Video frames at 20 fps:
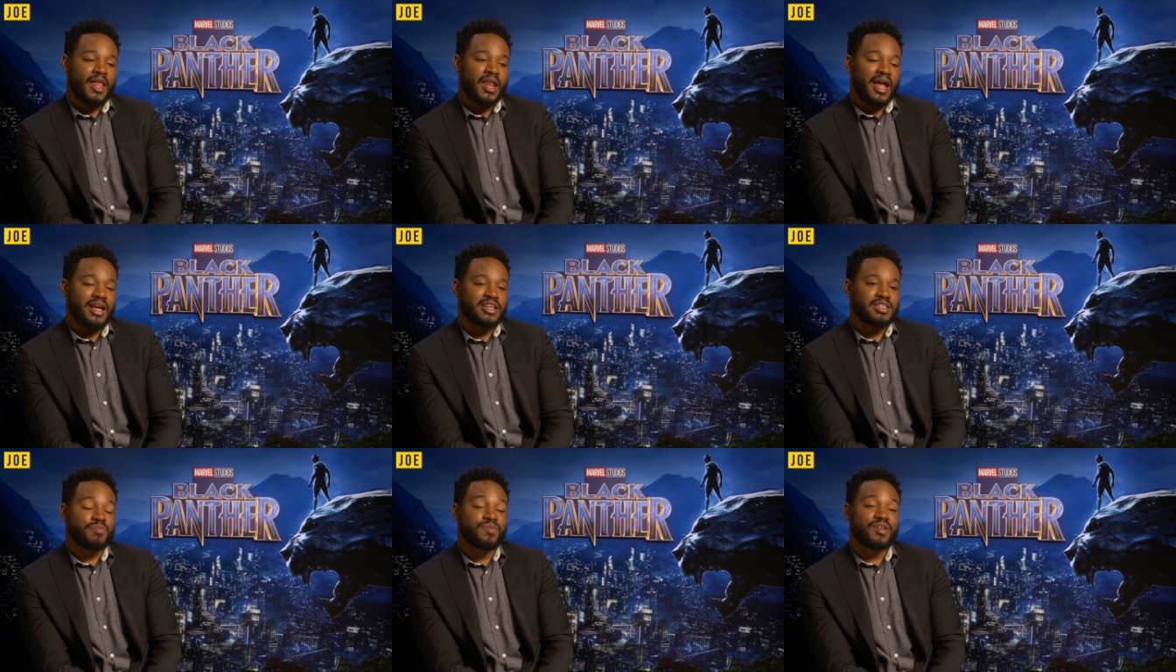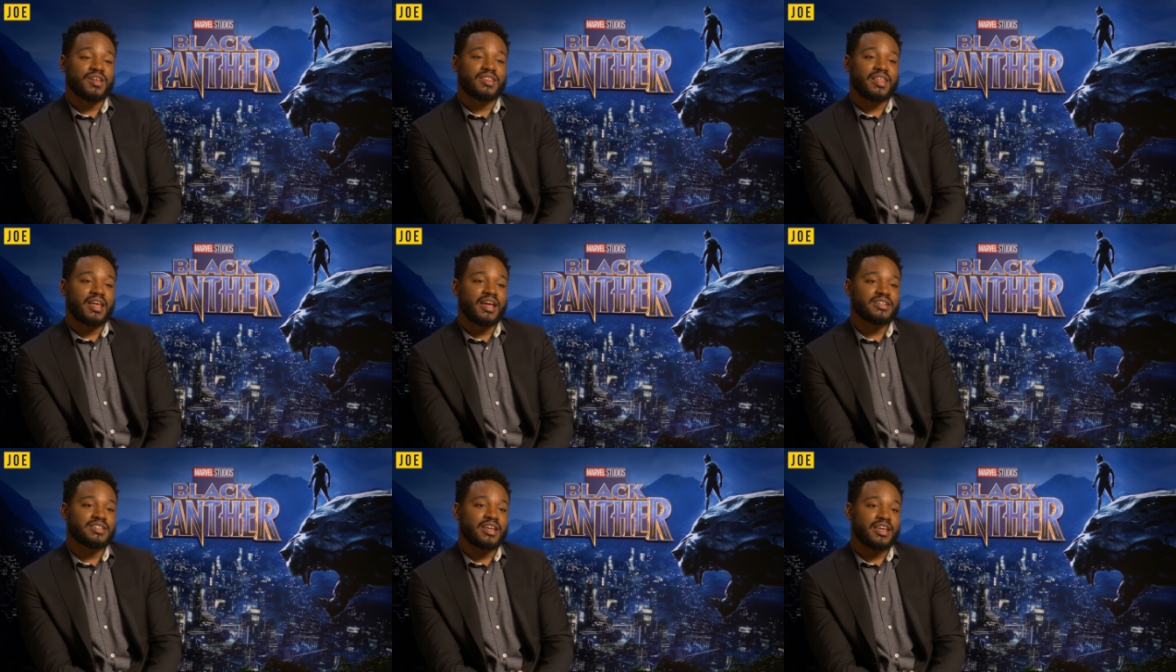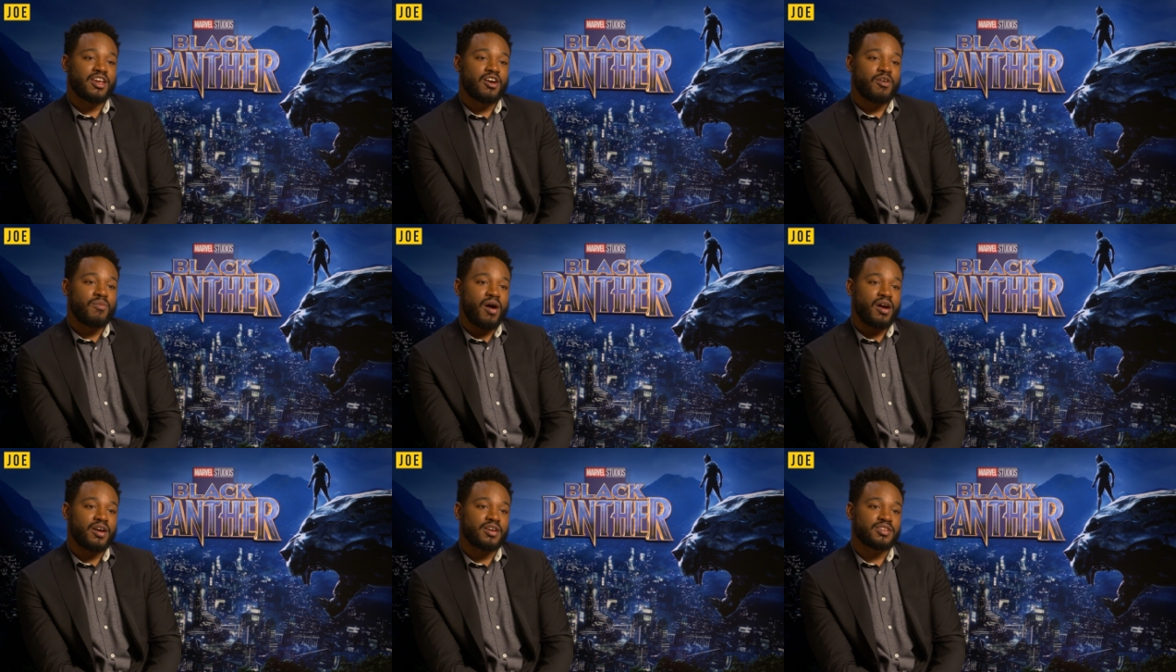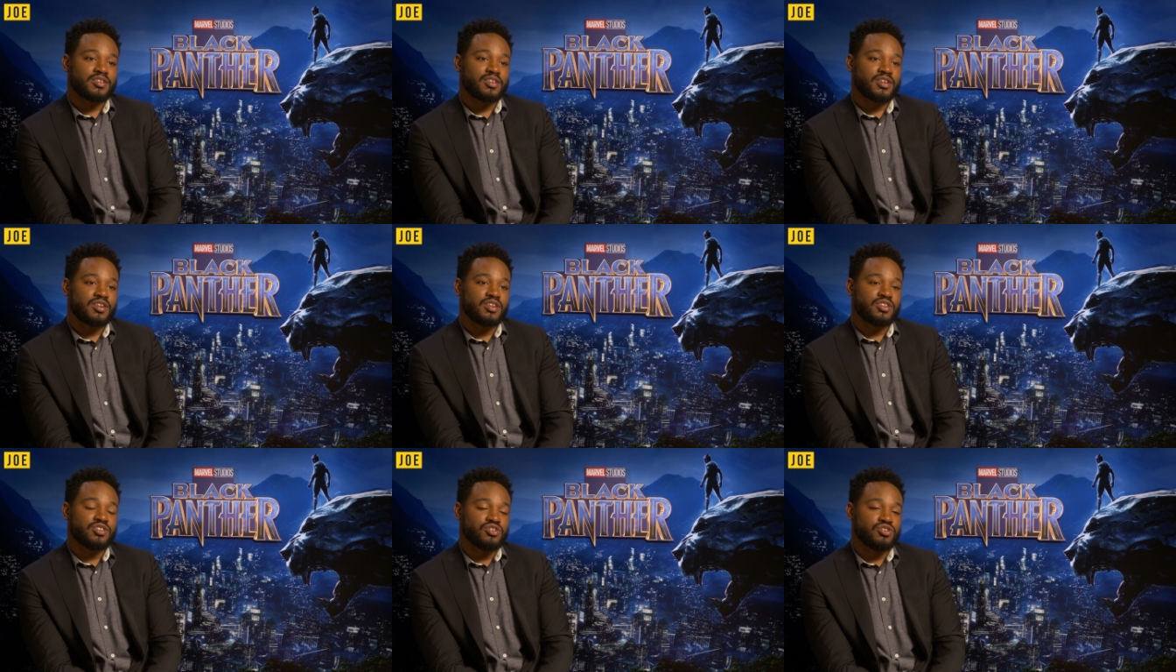Like some of the things that Killmonger
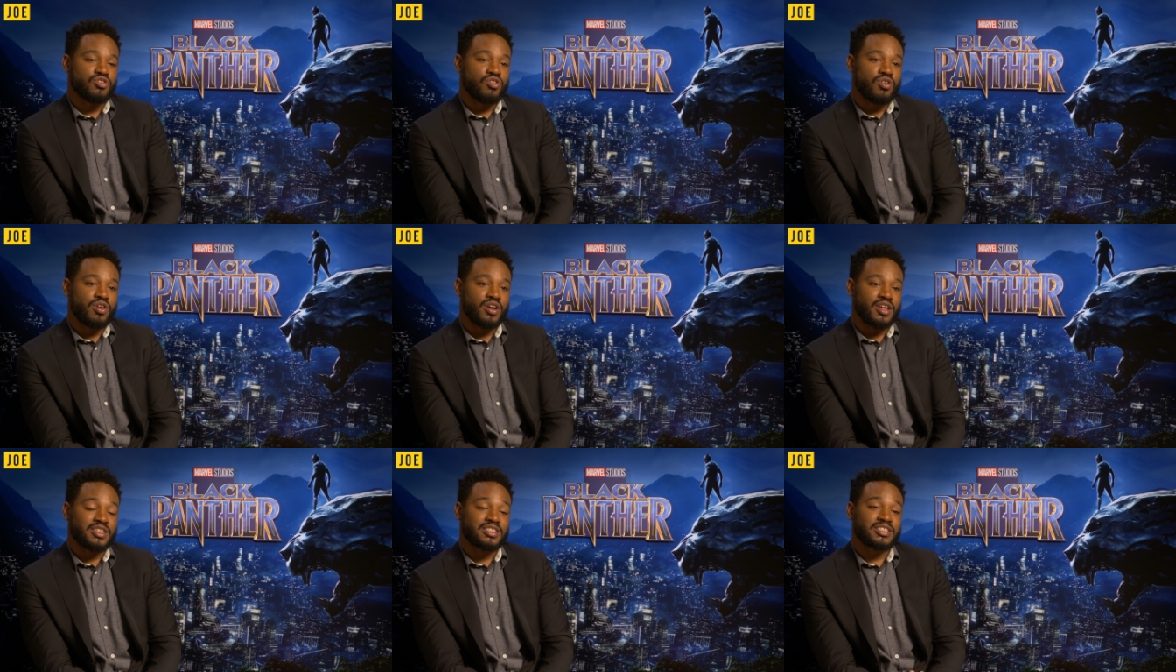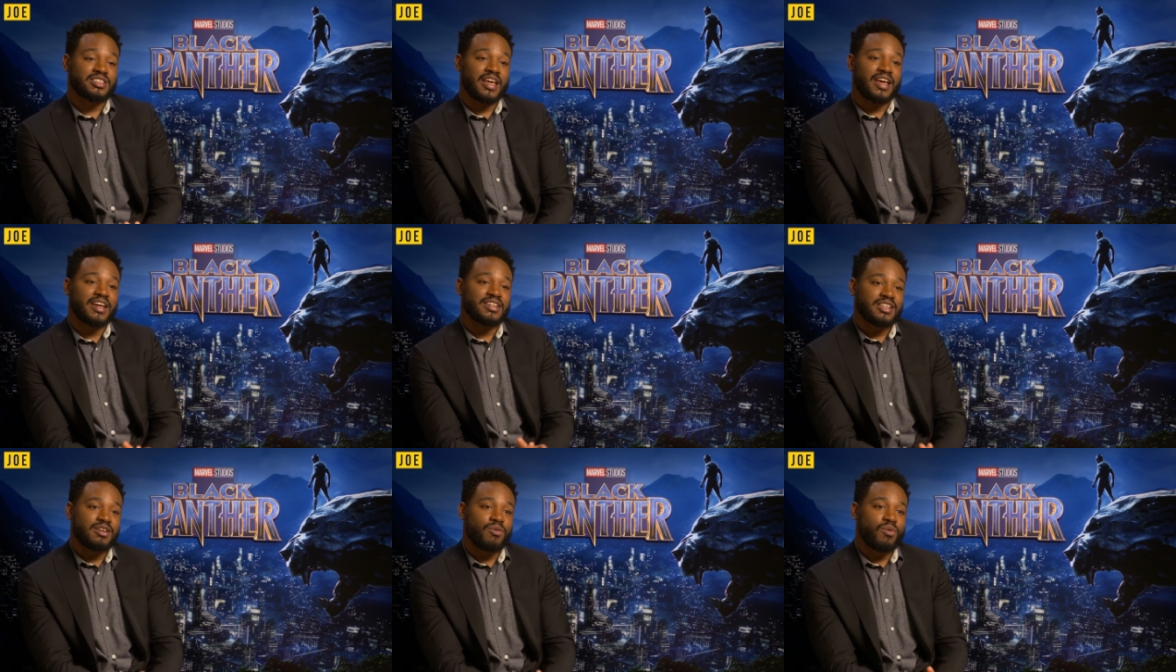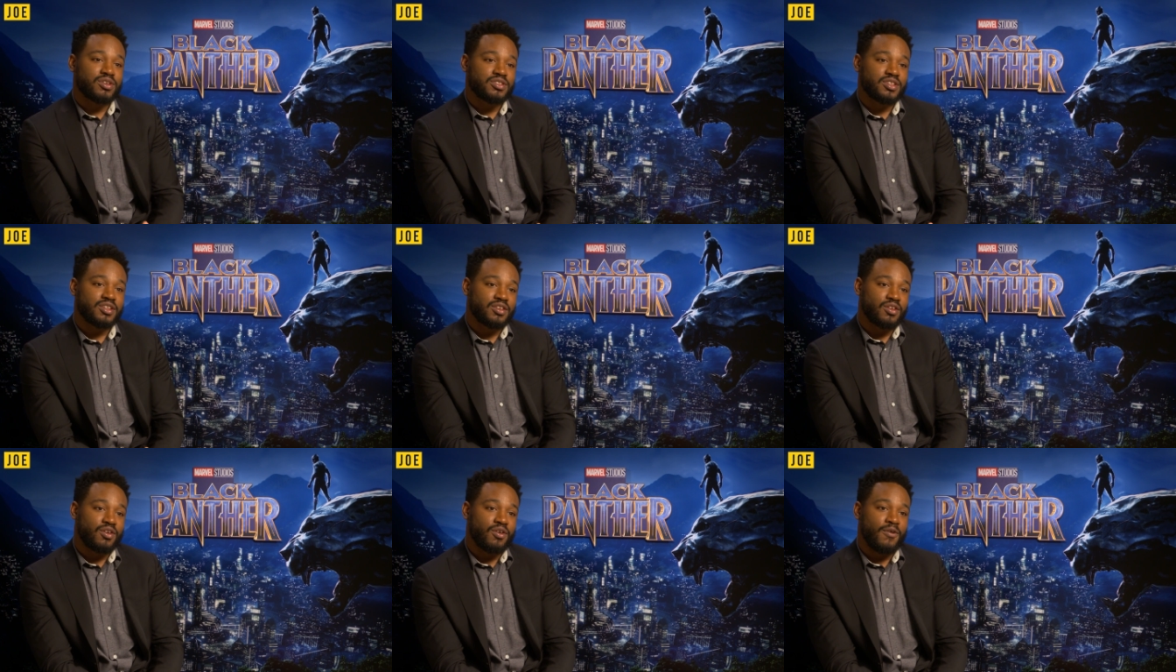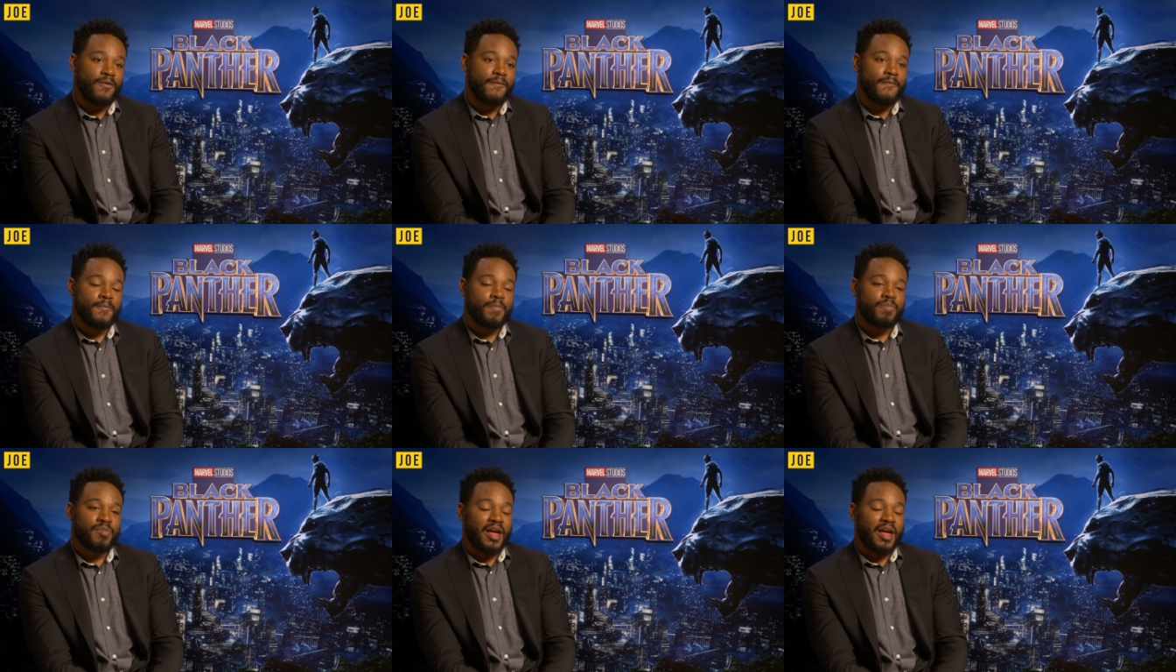is doing and says he wants to do,